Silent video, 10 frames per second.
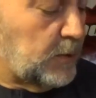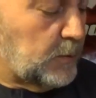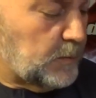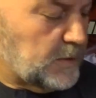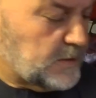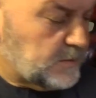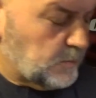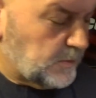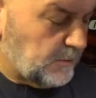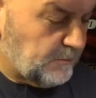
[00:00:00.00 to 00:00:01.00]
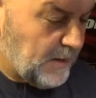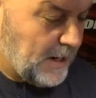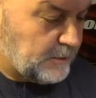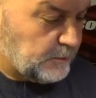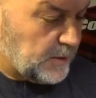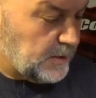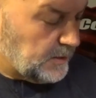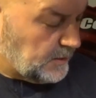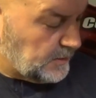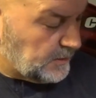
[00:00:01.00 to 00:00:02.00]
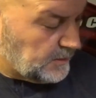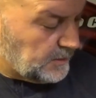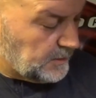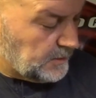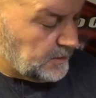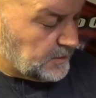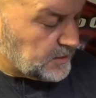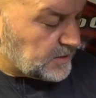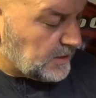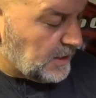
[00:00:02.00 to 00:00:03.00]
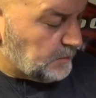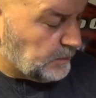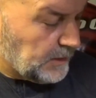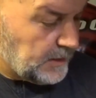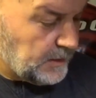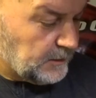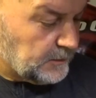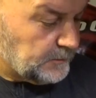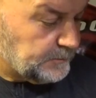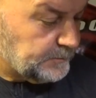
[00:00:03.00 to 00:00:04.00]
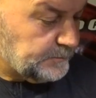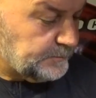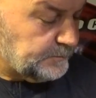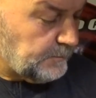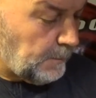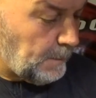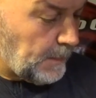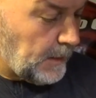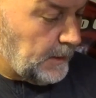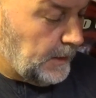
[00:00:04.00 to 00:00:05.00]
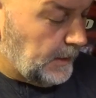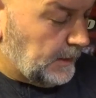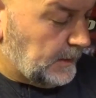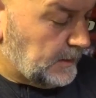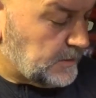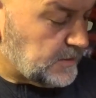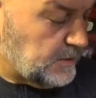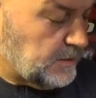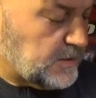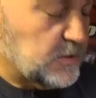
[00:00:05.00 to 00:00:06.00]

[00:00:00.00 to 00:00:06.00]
with the factory slide plate here, and so this is